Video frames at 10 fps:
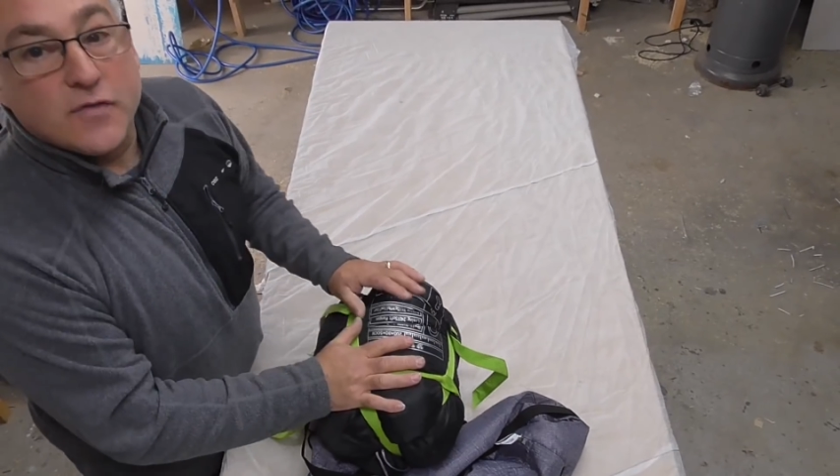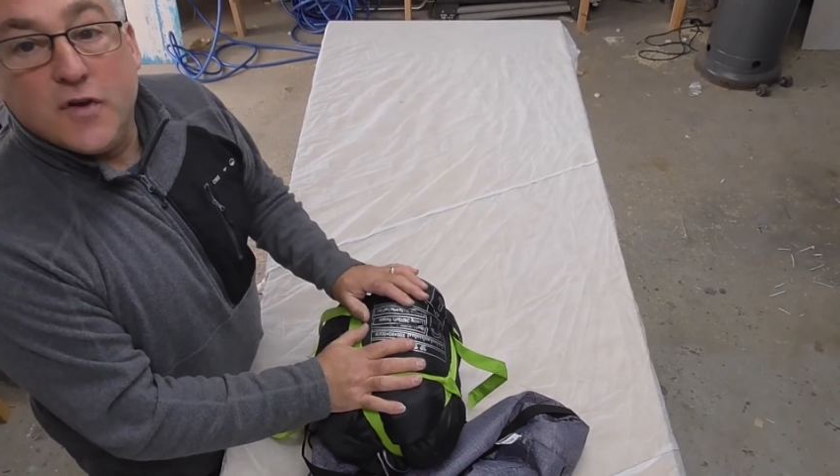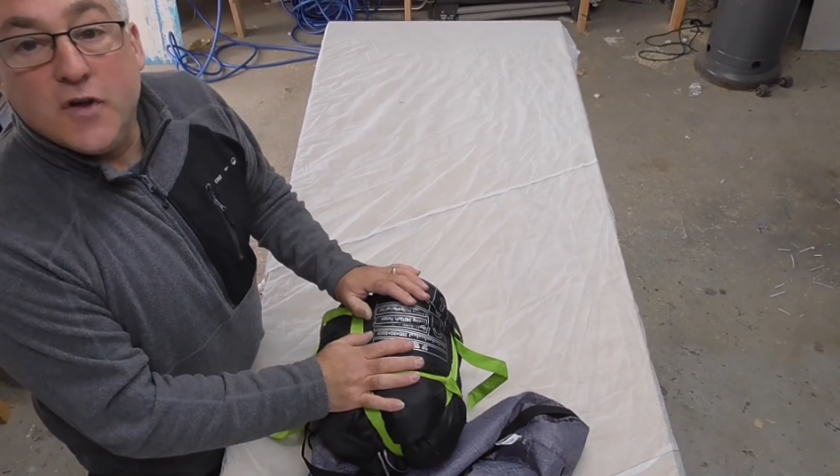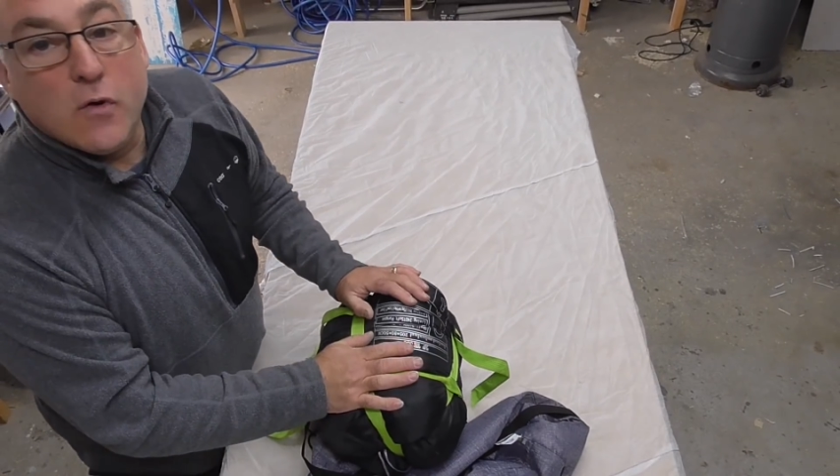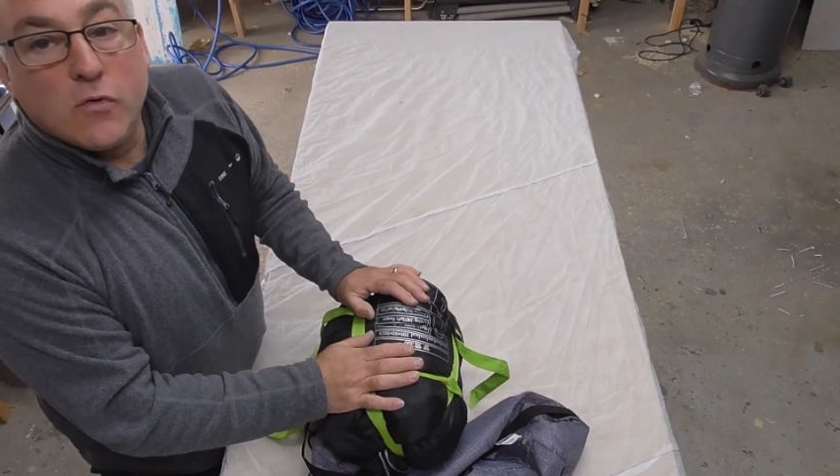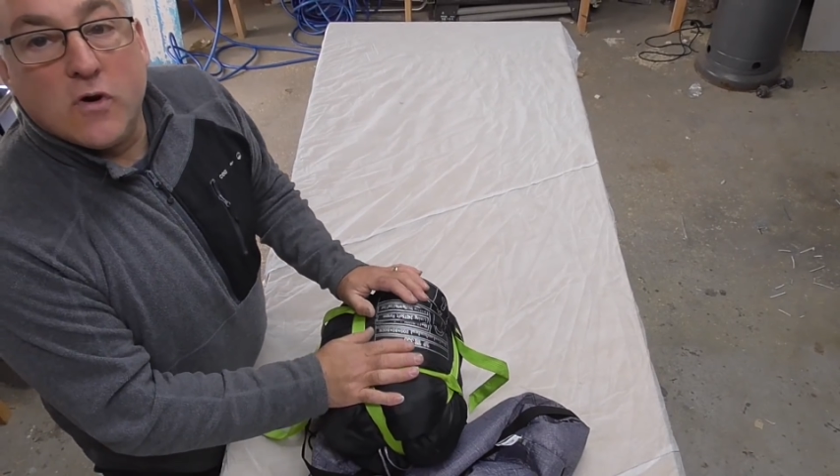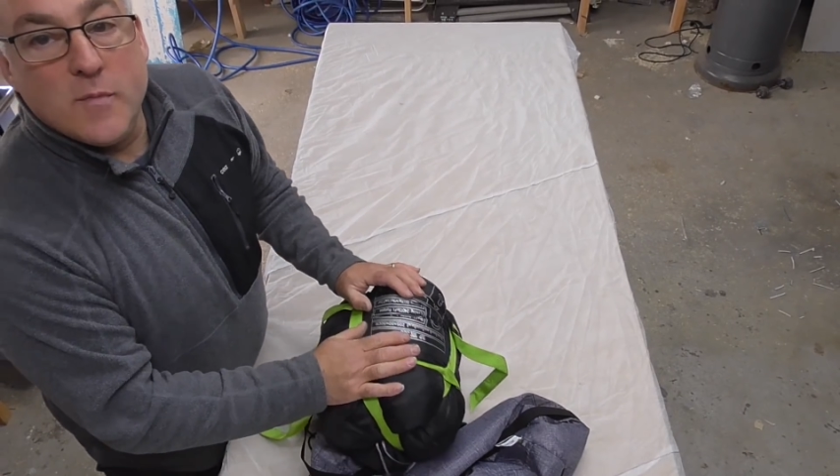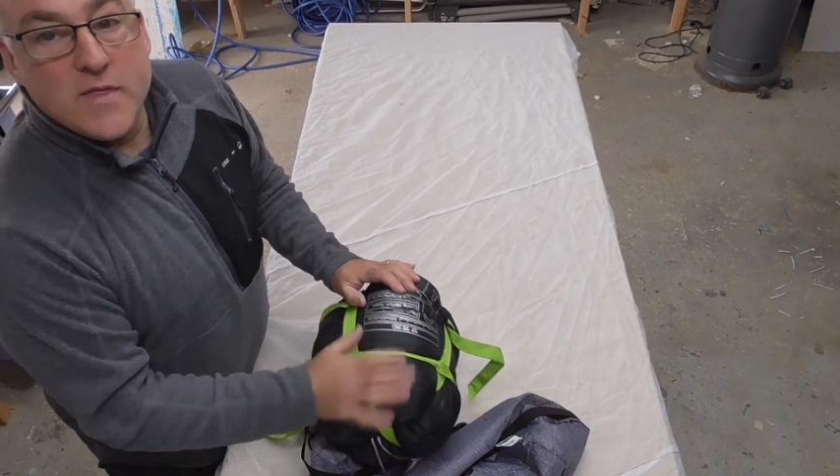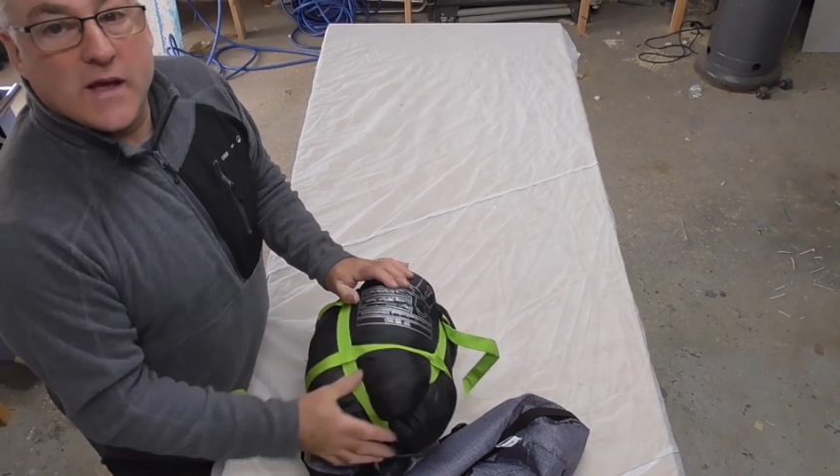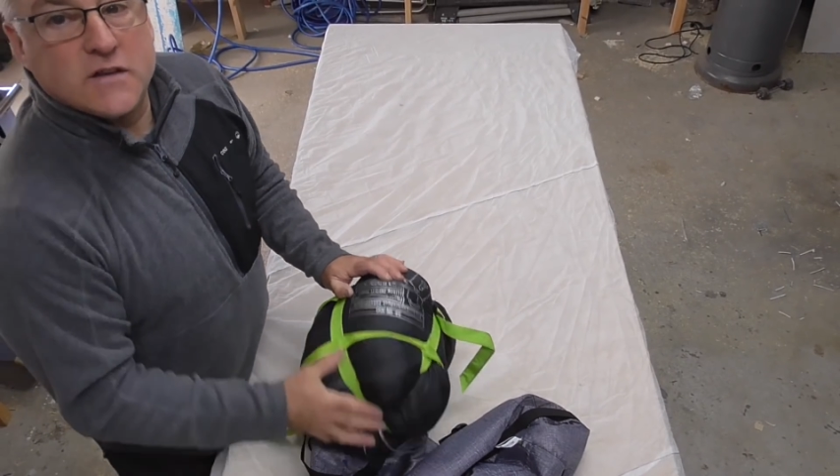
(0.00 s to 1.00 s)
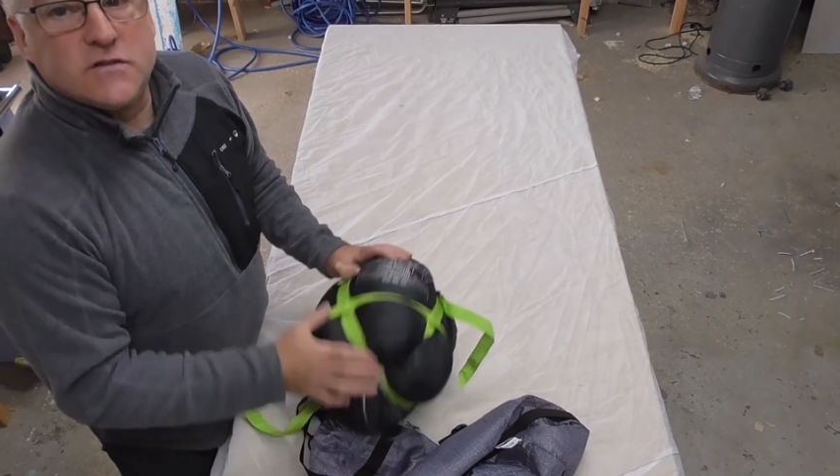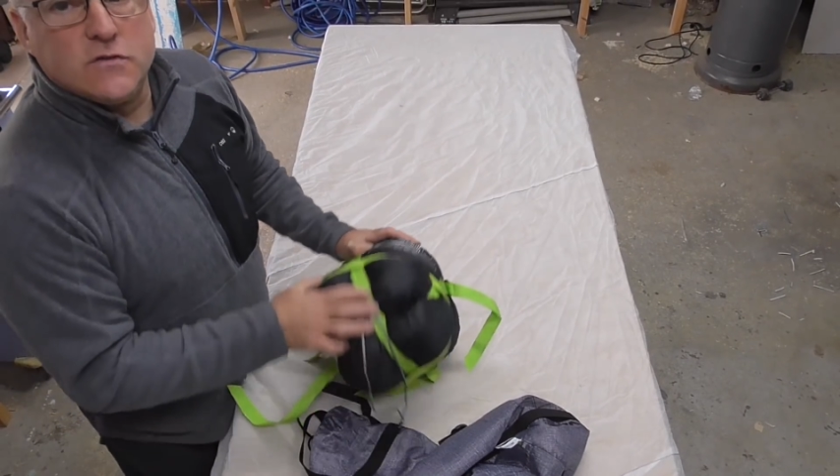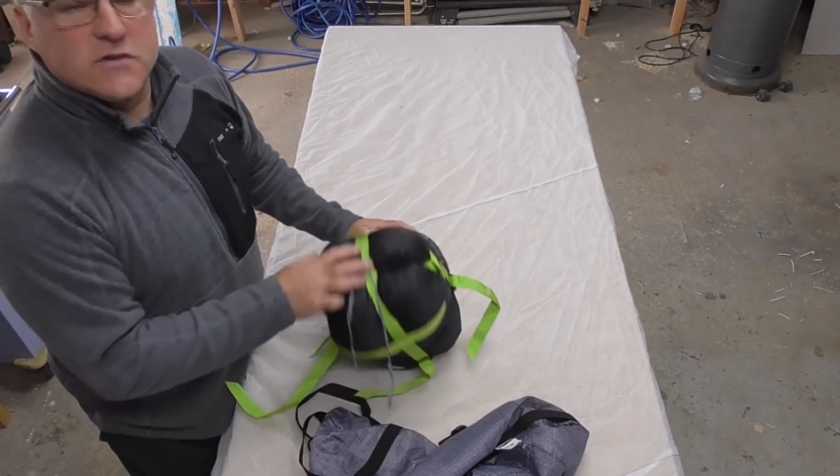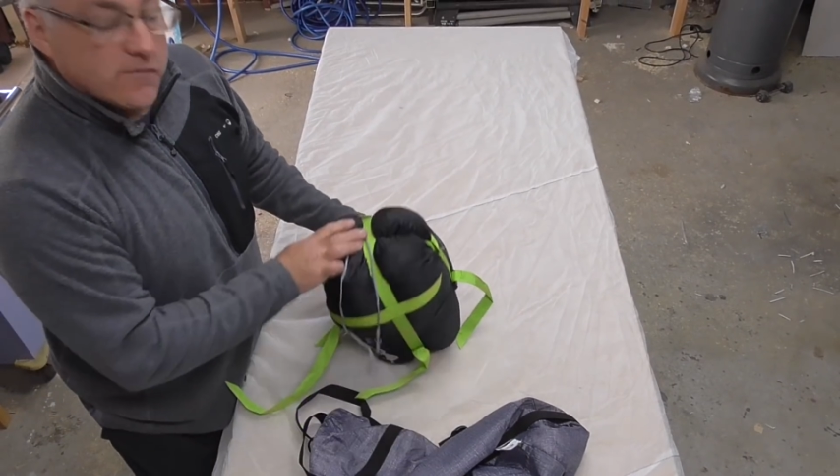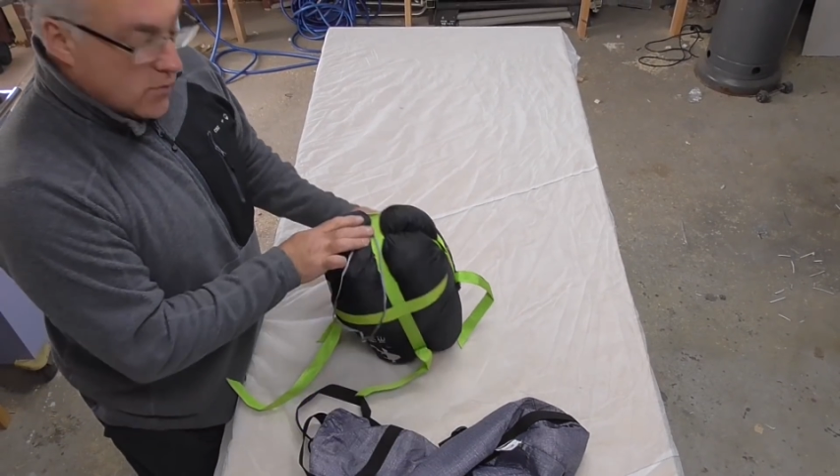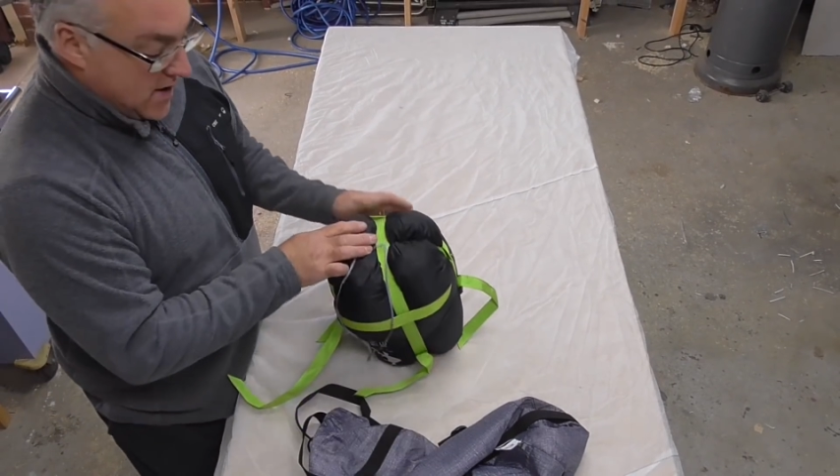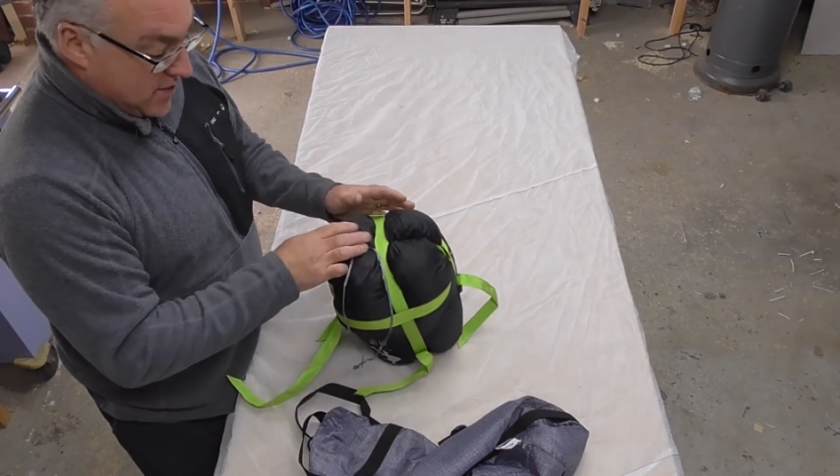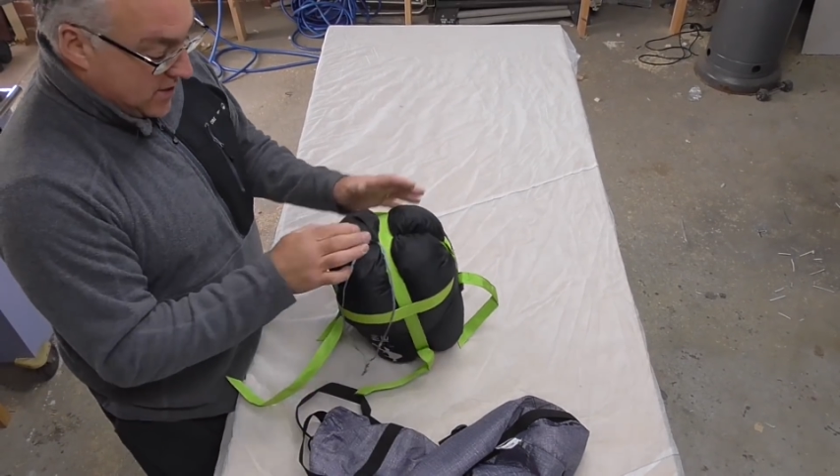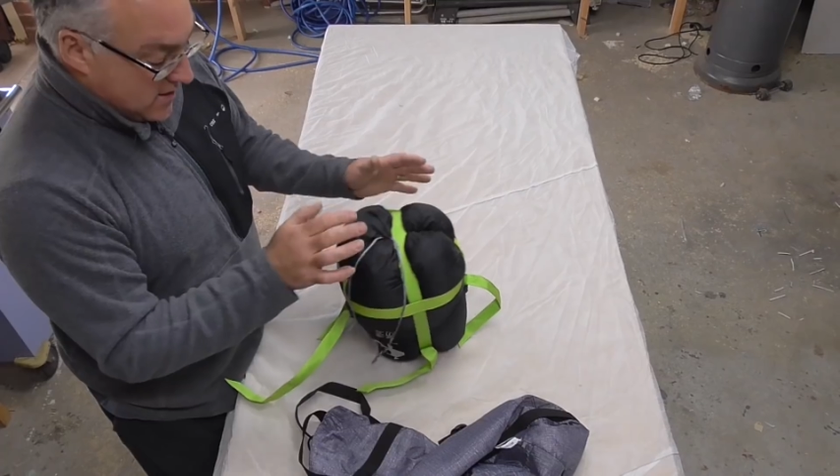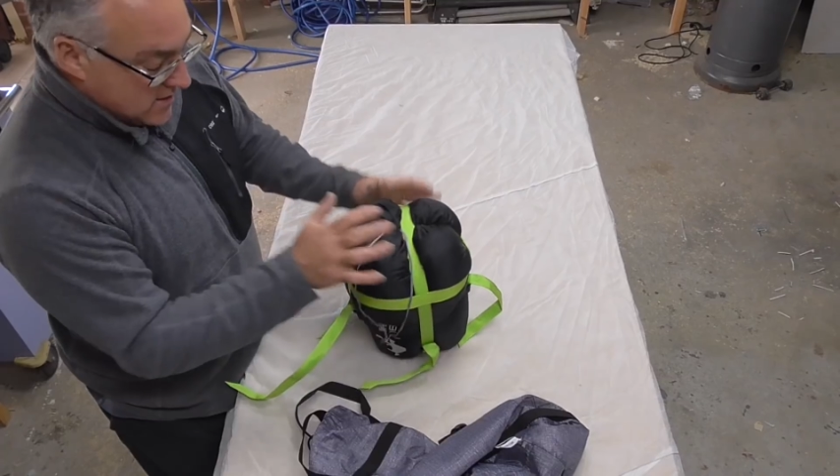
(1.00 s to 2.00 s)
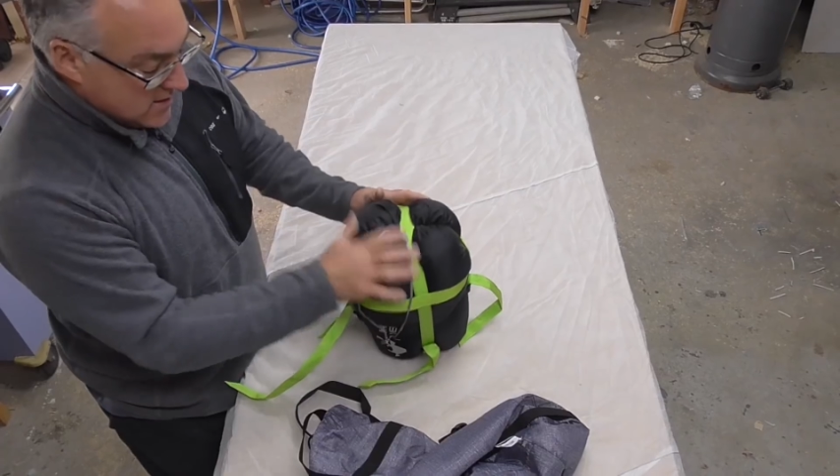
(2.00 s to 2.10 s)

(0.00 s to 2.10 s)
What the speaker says: they don't come in that sort of width.